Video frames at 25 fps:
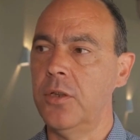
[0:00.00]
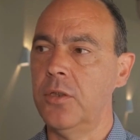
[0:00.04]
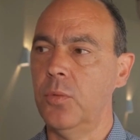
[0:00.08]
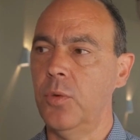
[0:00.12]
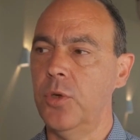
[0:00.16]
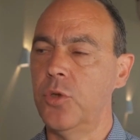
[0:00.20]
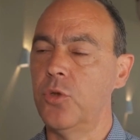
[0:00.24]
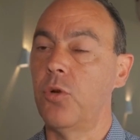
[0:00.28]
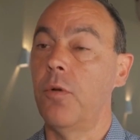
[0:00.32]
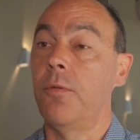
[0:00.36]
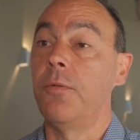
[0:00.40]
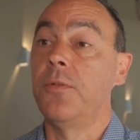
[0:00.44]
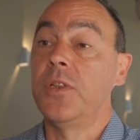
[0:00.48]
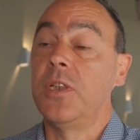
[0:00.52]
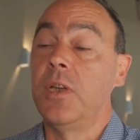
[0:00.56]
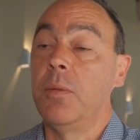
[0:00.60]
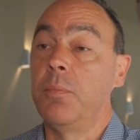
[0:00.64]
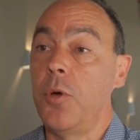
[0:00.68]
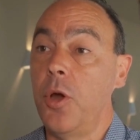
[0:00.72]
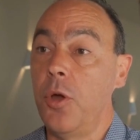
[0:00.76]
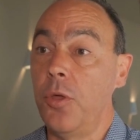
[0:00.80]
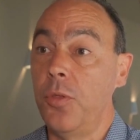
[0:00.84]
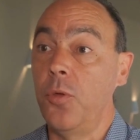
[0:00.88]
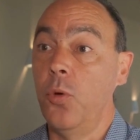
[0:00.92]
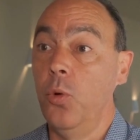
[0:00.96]
which are obviously
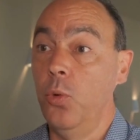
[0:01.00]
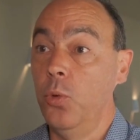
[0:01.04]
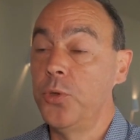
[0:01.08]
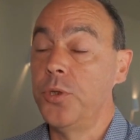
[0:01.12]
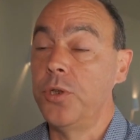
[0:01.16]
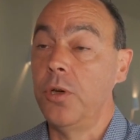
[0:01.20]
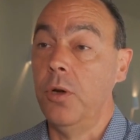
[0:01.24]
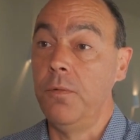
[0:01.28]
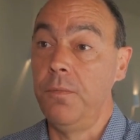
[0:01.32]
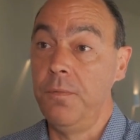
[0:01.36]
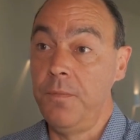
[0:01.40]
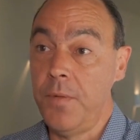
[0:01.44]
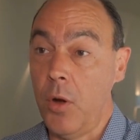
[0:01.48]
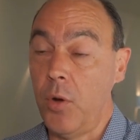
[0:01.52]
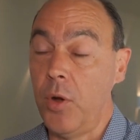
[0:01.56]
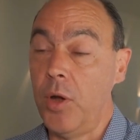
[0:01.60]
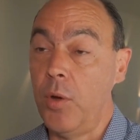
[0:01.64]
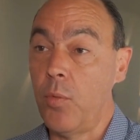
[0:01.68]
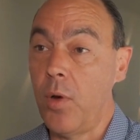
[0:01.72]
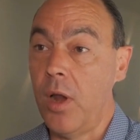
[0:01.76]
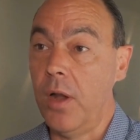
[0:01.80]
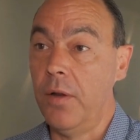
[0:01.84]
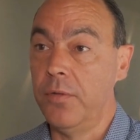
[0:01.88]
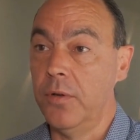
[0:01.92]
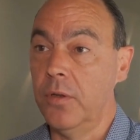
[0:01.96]
both also very
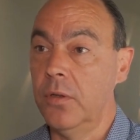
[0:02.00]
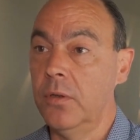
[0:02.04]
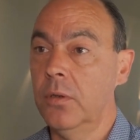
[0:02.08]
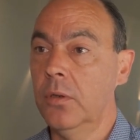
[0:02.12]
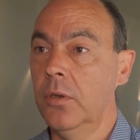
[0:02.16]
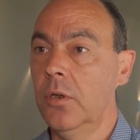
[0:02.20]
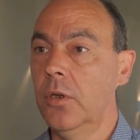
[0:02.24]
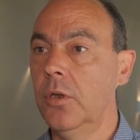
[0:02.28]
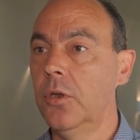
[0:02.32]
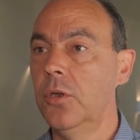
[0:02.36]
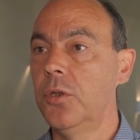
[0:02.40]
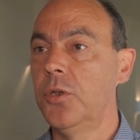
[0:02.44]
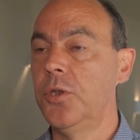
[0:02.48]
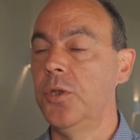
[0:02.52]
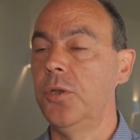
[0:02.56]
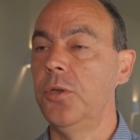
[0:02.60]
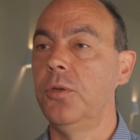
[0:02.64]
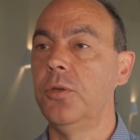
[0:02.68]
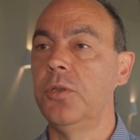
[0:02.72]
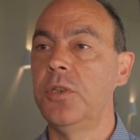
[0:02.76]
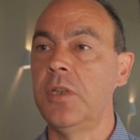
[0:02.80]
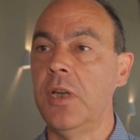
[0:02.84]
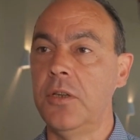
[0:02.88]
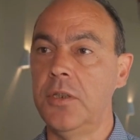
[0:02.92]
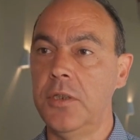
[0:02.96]
relevant to
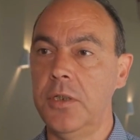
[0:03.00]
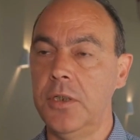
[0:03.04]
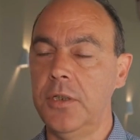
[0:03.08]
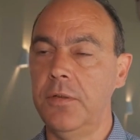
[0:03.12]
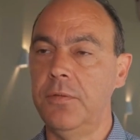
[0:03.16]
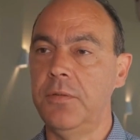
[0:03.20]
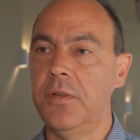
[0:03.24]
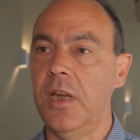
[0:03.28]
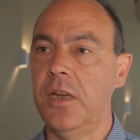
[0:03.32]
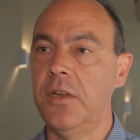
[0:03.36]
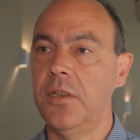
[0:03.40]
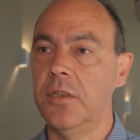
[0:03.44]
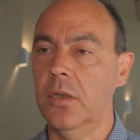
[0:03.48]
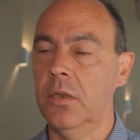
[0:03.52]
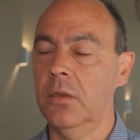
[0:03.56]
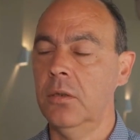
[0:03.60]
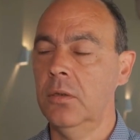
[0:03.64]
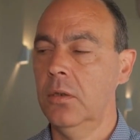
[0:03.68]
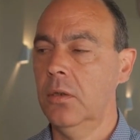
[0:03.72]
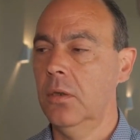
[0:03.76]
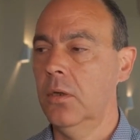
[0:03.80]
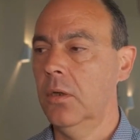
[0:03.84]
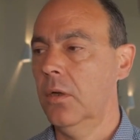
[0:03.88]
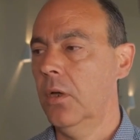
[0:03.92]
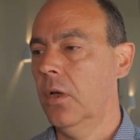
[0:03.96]
sensitive data.
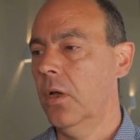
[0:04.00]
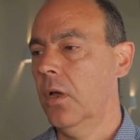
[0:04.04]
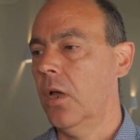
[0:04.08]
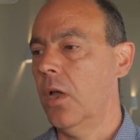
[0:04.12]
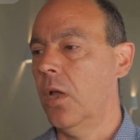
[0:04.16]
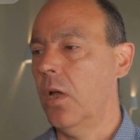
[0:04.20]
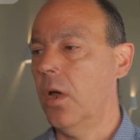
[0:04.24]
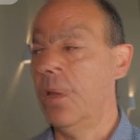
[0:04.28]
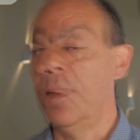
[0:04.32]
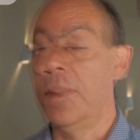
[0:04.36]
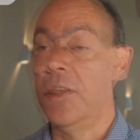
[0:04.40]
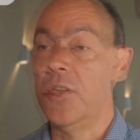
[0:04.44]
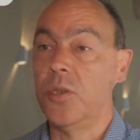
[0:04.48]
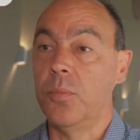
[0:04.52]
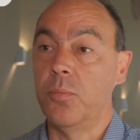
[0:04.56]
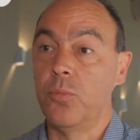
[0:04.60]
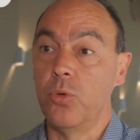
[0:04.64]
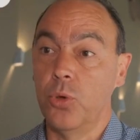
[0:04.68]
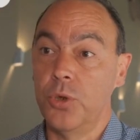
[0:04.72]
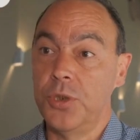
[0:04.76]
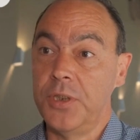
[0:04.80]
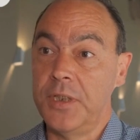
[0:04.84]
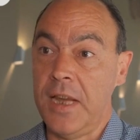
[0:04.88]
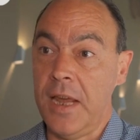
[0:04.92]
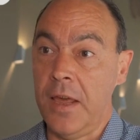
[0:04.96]
When these are
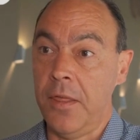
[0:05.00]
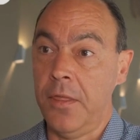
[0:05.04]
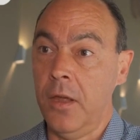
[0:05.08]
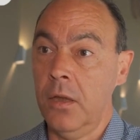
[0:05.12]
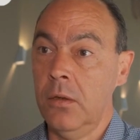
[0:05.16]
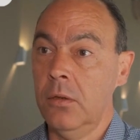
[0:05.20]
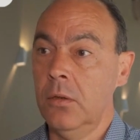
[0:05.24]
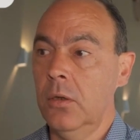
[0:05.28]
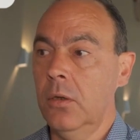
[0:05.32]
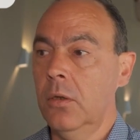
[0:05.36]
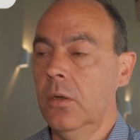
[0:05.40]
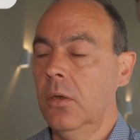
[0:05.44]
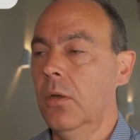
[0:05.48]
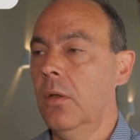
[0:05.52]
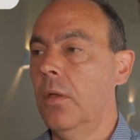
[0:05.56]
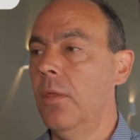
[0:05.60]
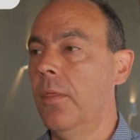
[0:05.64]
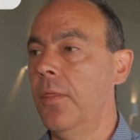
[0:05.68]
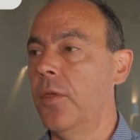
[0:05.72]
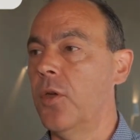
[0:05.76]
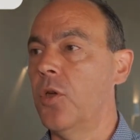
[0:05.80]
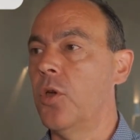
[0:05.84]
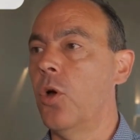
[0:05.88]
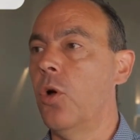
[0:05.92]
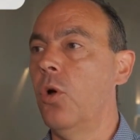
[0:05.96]
brought together,
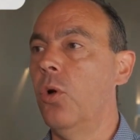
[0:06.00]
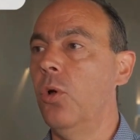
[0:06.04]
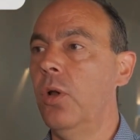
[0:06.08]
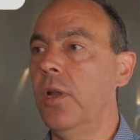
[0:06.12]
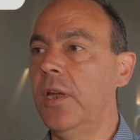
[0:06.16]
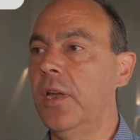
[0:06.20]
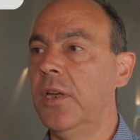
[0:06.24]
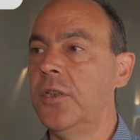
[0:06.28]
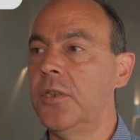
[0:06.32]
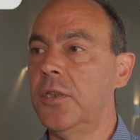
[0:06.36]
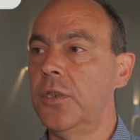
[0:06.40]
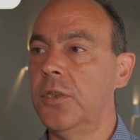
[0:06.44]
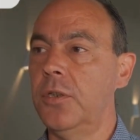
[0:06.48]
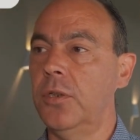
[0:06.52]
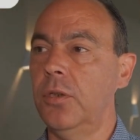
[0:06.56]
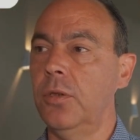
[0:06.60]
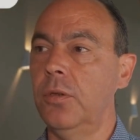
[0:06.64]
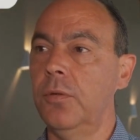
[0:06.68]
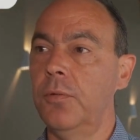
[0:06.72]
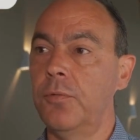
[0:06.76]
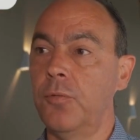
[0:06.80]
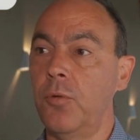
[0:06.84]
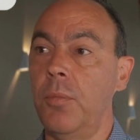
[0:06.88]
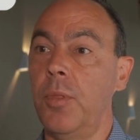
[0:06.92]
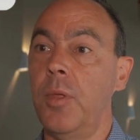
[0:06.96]
the goal is to,
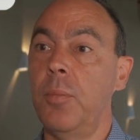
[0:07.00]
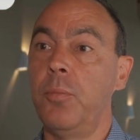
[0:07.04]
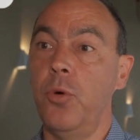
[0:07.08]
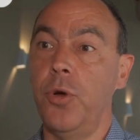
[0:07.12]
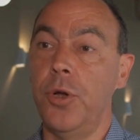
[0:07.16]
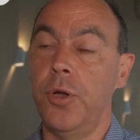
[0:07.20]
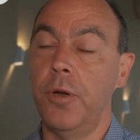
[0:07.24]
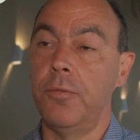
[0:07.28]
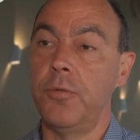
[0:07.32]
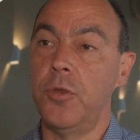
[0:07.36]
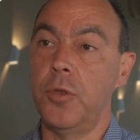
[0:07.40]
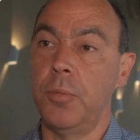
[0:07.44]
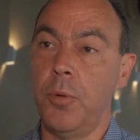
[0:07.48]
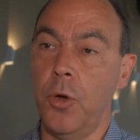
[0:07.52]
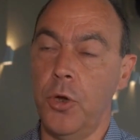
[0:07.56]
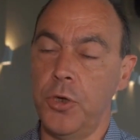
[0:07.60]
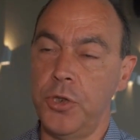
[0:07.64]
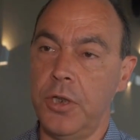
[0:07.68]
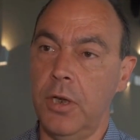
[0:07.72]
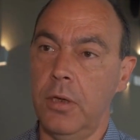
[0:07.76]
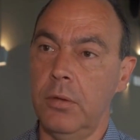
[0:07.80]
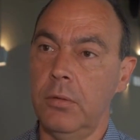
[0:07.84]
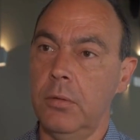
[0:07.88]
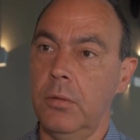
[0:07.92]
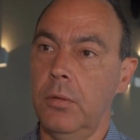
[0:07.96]
from the point of
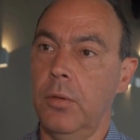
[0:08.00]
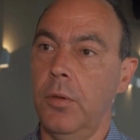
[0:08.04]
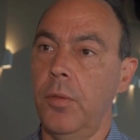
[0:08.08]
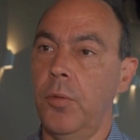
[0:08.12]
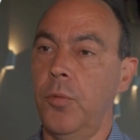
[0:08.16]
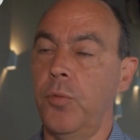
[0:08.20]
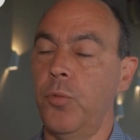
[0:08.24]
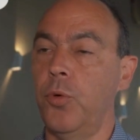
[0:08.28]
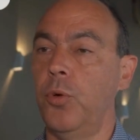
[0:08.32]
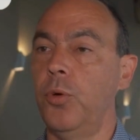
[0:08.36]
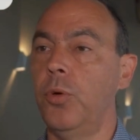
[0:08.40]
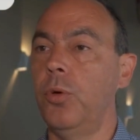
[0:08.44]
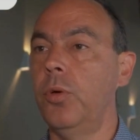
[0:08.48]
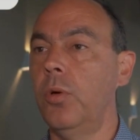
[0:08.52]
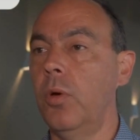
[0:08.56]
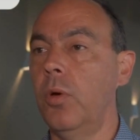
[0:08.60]
deposit through